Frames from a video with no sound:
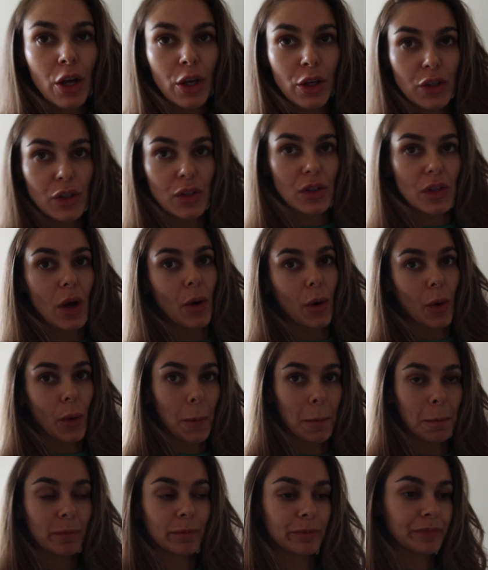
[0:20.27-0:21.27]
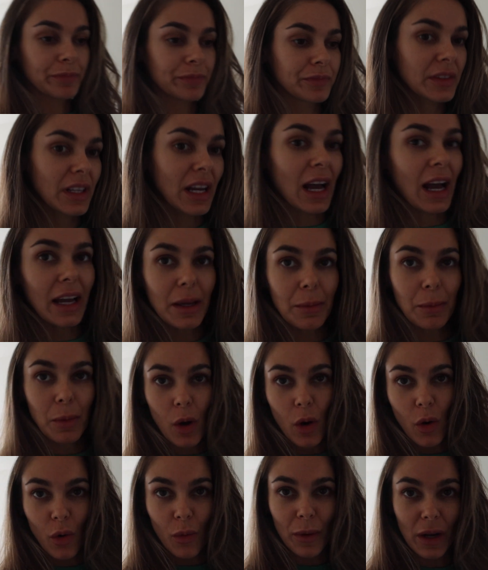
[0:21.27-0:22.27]
So, I am
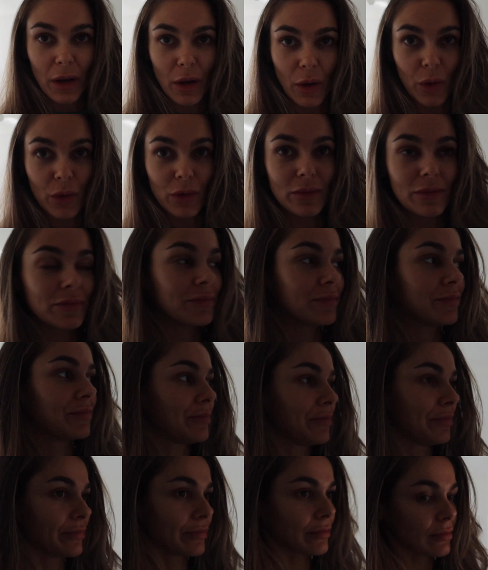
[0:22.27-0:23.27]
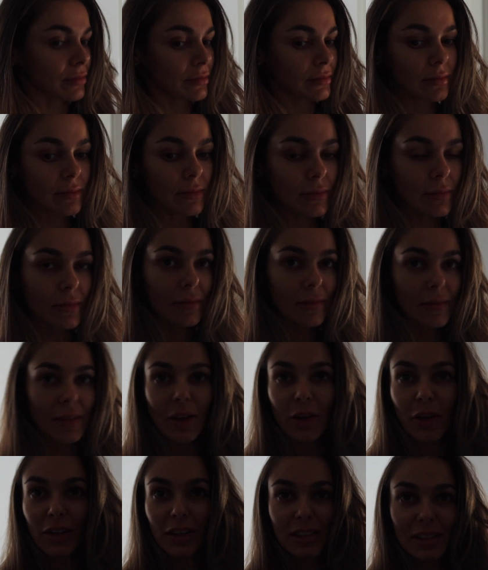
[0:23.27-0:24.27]
home alone.
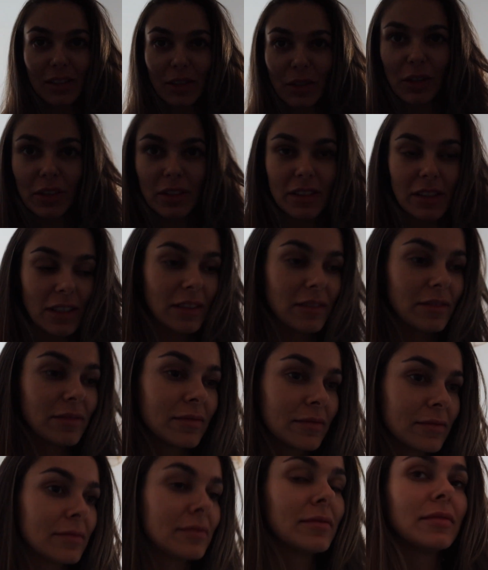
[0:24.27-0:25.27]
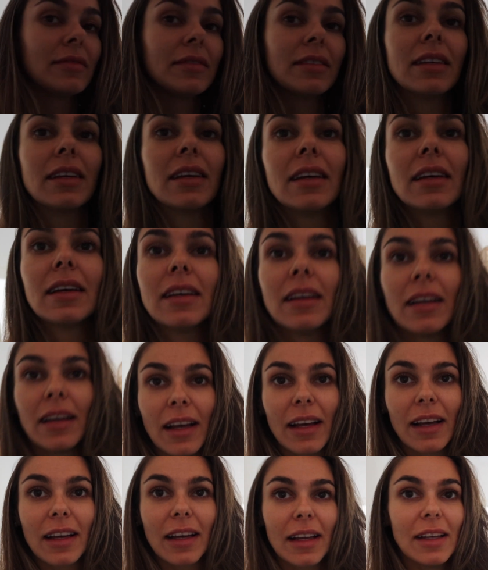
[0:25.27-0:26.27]
Connor's in London.
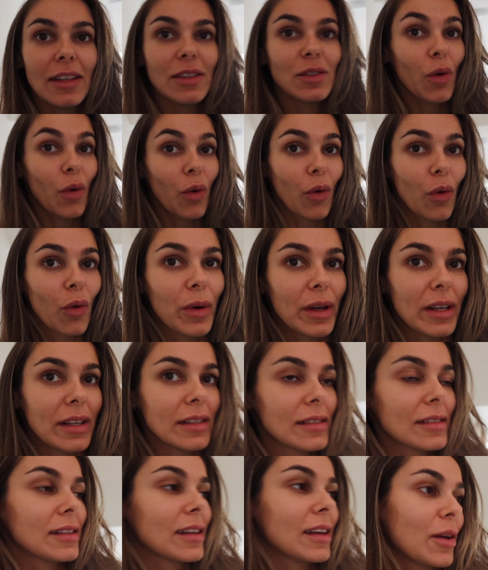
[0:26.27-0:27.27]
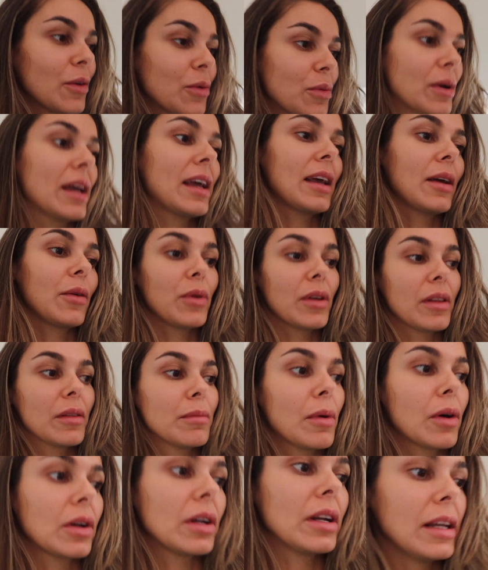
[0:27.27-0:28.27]
He's always away with
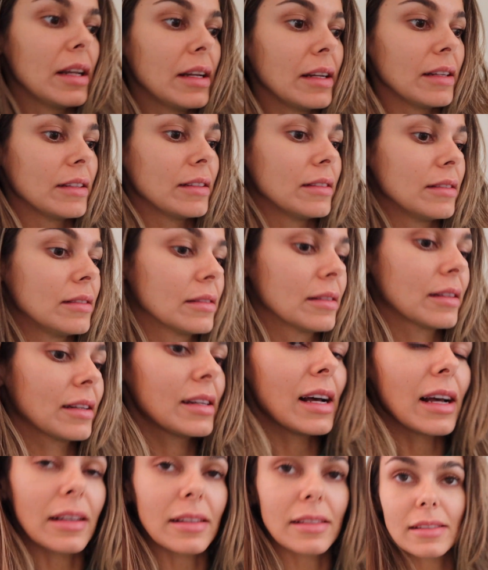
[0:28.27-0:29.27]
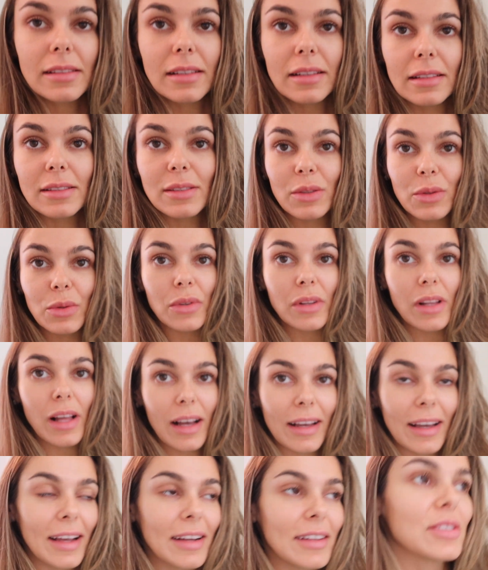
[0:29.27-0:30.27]
modeling and castings and all
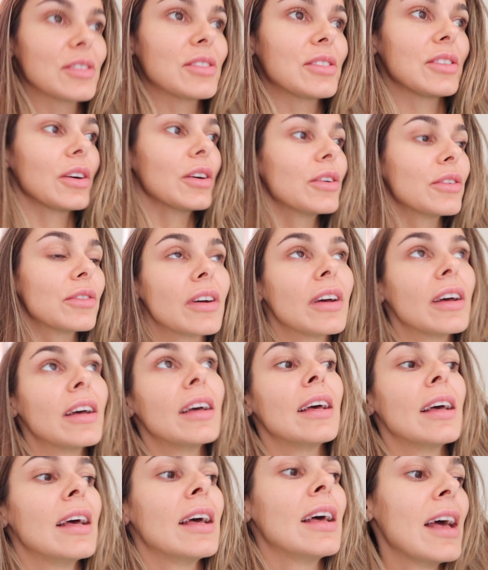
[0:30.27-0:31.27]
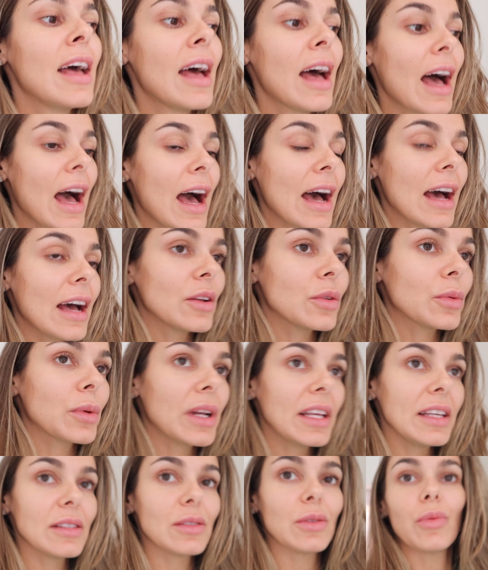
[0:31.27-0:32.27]
that kind of stuff. And when
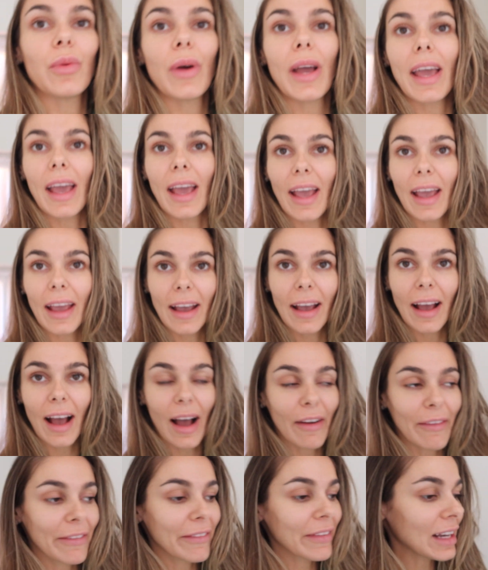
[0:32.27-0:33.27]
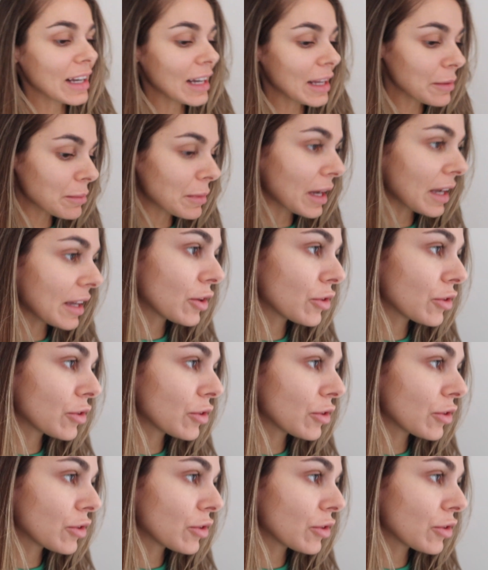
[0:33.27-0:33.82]
he's away, I feel like my